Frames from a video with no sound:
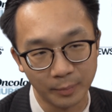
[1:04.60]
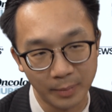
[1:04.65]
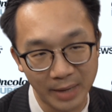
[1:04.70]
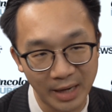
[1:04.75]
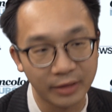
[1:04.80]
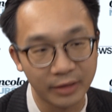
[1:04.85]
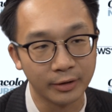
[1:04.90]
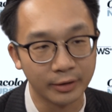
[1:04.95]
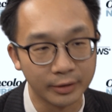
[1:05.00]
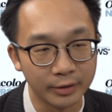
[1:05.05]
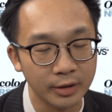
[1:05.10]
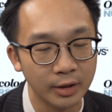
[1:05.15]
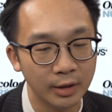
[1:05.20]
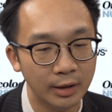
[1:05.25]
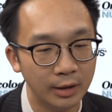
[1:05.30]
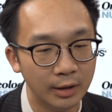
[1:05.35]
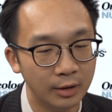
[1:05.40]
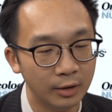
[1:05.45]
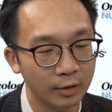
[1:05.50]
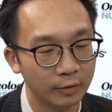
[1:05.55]
method
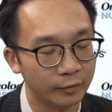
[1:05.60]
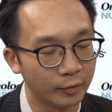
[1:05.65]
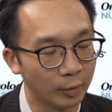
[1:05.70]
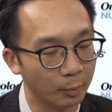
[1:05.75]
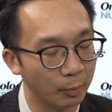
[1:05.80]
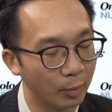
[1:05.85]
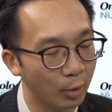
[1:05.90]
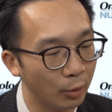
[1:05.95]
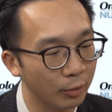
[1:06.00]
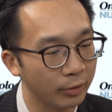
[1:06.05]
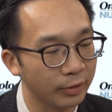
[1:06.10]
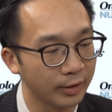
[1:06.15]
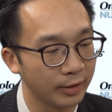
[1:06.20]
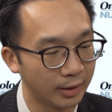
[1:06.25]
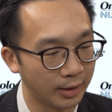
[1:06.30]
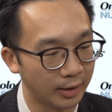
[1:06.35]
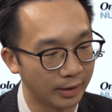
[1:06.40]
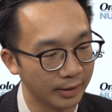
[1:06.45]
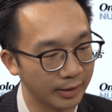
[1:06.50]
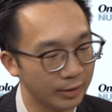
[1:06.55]
for both
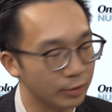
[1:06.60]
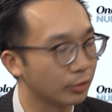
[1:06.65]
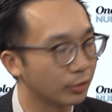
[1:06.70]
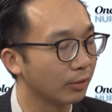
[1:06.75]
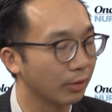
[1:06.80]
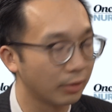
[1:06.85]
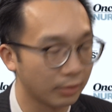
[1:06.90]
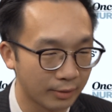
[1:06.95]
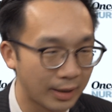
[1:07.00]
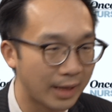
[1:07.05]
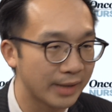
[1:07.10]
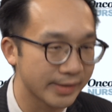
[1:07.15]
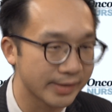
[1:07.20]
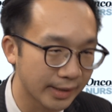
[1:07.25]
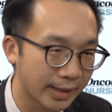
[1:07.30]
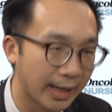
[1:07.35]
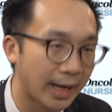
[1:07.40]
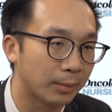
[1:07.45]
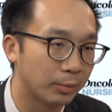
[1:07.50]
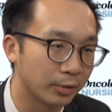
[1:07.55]
uh,
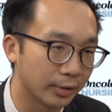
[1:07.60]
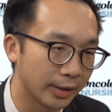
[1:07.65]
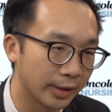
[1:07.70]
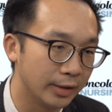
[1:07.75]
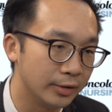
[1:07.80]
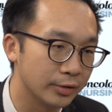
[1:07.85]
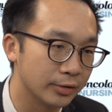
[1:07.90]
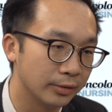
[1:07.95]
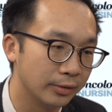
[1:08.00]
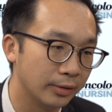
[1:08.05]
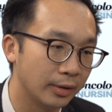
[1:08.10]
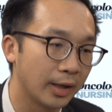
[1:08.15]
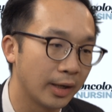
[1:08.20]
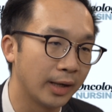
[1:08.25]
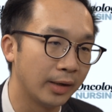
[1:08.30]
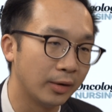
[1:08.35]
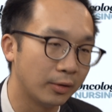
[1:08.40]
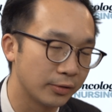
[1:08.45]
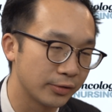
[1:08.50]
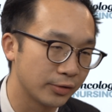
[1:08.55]
intrathoracic application
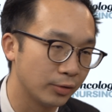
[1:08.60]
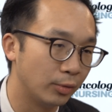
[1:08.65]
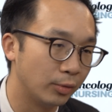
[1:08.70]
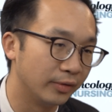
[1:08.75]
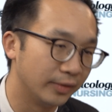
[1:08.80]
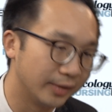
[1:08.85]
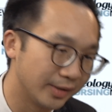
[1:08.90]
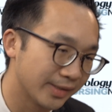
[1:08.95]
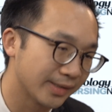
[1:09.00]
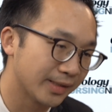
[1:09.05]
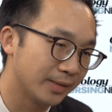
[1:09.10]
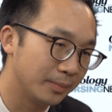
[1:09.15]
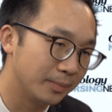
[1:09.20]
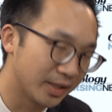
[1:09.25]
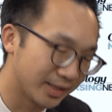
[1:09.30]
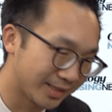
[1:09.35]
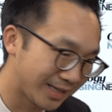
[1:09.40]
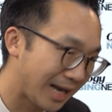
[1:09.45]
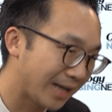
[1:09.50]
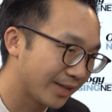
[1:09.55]
and also with distant
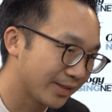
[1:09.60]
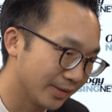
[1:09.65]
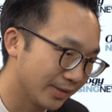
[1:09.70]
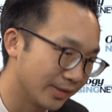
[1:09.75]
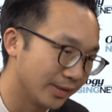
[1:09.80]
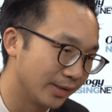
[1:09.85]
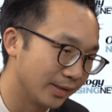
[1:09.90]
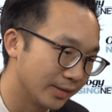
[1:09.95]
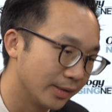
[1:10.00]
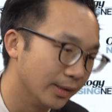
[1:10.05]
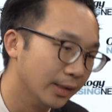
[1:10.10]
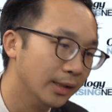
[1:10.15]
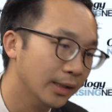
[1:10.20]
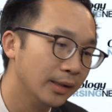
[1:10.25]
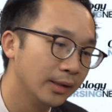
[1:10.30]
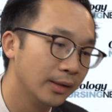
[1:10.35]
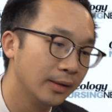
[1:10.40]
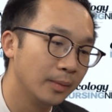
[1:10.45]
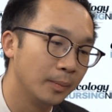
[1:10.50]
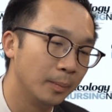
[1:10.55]
metastases
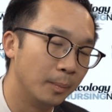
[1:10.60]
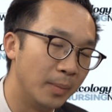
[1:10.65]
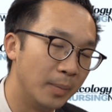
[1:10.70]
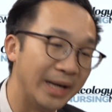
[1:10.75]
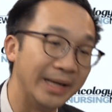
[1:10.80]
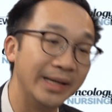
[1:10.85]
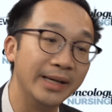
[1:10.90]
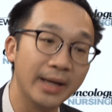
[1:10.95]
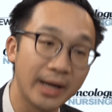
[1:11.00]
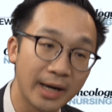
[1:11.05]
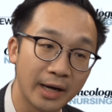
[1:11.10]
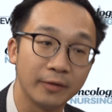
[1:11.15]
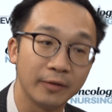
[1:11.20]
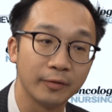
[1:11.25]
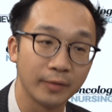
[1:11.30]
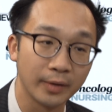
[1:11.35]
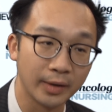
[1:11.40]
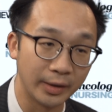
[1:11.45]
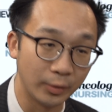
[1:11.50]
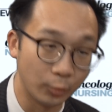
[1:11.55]
may
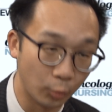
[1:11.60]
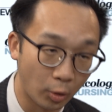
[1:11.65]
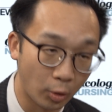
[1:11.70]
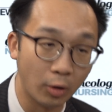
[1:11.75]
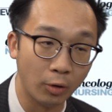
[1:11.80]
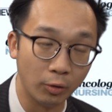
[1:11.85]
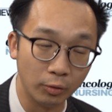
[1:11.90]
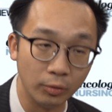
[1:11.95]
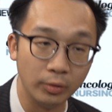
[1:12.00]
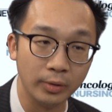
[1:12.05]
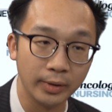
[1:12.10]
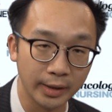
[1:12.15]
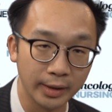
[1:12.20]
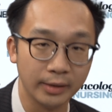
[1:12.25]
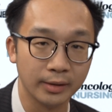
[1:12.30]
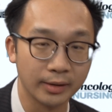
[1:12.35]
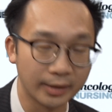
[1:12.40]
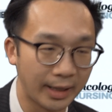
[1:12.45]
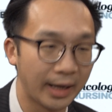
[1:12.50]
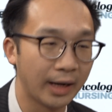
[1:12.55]
have a role
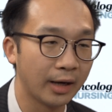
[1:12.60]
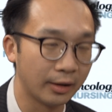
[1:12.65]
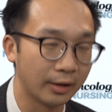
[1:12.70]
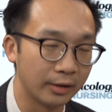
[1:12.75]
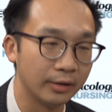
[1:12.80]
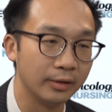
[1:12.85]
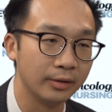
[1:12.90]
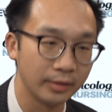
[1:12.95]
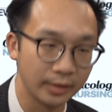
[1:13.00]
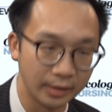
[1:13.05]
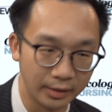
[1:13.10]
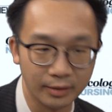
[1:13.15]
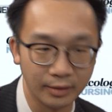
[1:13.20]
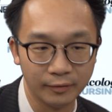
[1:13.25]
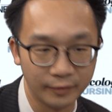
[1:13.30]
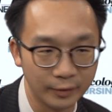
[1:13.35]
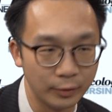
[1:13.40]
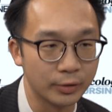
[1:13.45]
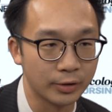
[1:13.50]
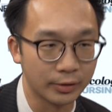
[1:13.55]
in the care in the
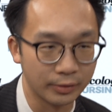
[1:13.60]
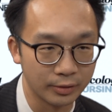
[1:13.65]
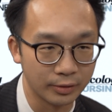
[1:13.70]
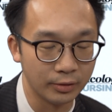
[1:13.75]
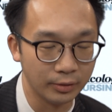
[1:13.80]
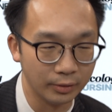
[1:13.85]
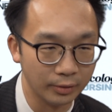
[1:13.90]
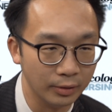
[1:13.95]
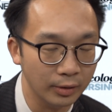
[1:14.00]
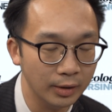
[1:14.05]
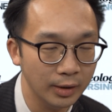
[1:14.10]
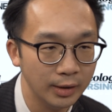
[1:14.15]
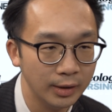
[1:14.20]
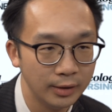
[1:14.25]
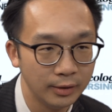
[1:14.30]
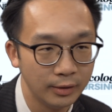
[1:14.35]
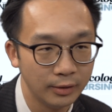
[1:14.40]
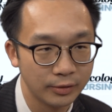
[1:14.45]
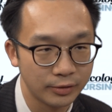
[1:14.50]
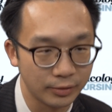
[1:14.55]
future too.
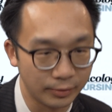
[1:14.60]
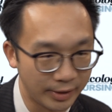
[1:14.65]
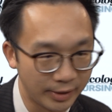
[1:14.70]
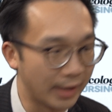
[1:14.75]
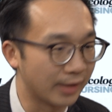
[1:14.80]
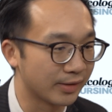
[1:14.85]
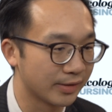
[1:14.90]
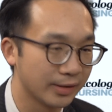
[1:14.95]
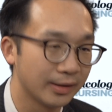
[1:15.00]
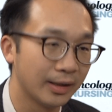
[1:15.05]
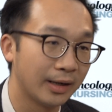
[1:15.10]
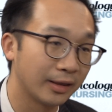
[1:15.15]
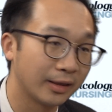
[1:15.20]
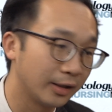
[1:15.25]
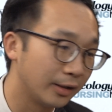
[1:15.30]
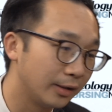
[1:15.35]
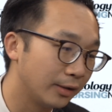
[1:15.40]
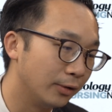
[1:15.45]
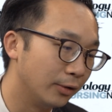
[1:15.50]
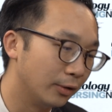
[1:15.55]
So yes, I
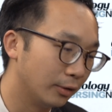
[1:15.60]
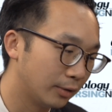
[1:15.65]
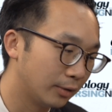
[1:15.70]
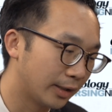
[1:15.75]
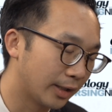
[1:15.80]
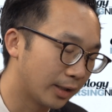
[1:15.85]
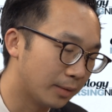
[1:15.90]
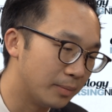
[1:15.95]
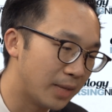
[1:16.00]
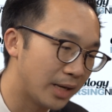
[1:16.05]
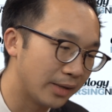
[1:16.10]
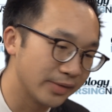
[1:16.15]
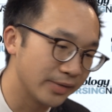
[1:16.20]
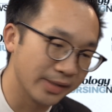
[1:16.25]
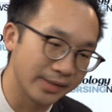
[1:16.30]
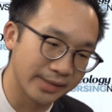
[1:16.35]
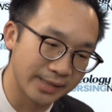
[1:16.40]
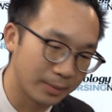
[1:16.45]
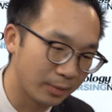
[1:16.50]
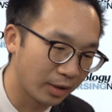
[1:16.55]
think, you know, like among
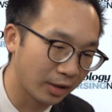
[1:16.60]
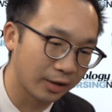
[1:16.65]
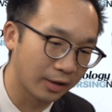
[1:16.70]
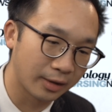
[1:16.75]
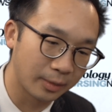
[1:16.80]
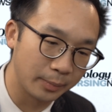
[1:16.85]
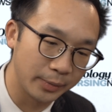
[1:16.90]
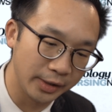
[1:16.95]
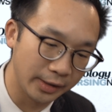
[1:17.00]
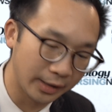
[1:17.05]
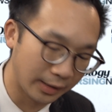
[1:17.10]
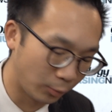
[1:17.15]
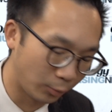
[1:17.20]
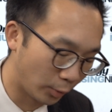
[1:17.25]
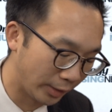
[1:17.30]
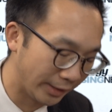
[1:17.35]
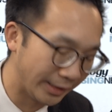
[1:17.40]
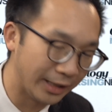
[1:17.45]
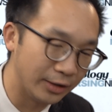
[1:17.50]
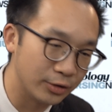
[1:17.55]
systemic therapy and
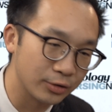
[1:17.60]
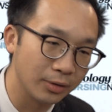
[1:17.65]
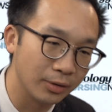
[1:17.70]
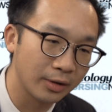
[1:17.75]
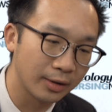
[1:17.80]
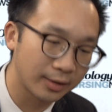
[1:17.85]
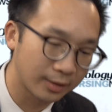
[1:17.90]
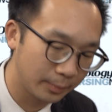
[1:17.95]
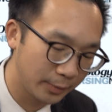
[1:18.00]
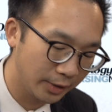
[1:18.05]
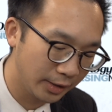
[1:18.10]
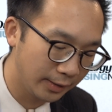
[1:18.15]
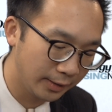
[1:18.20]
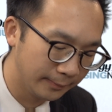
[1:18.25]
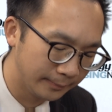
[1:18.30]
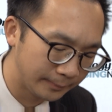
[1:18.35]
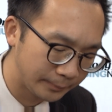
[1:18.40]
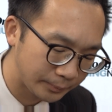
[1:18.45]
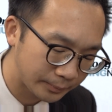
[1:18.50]
radiation therapy,